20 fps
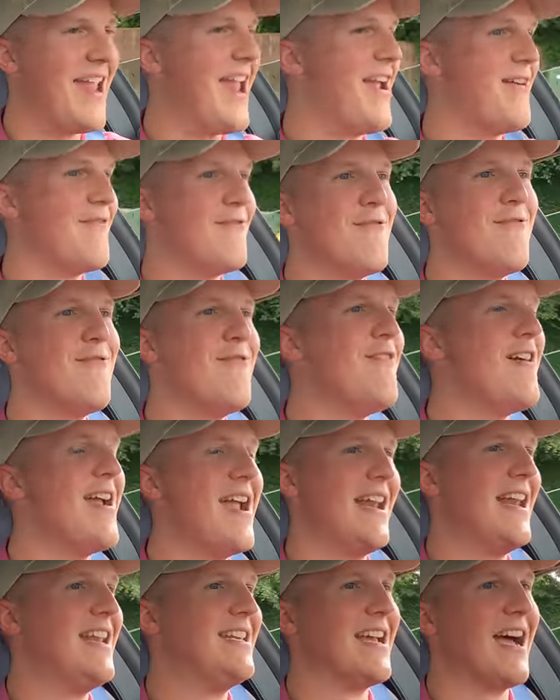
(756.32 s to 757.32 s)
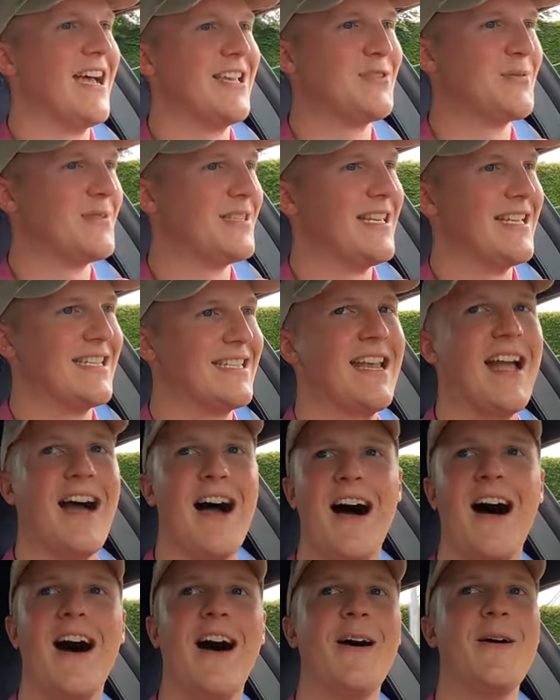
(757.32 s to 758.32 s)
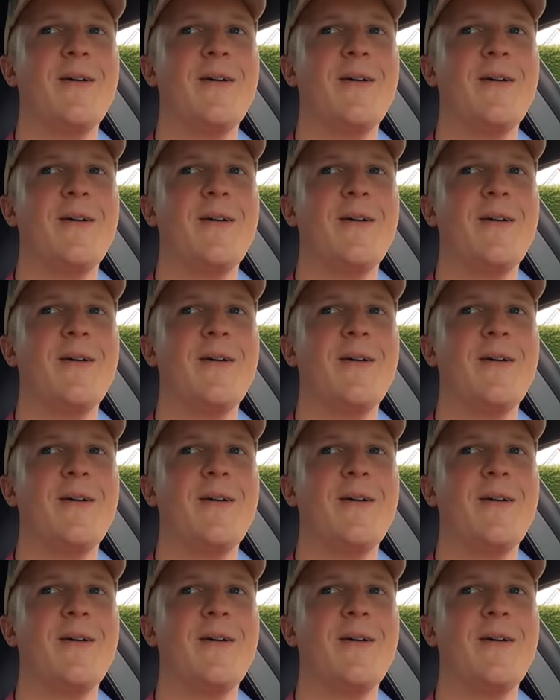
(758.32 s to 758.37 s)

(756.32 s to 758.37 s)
it really does with this car.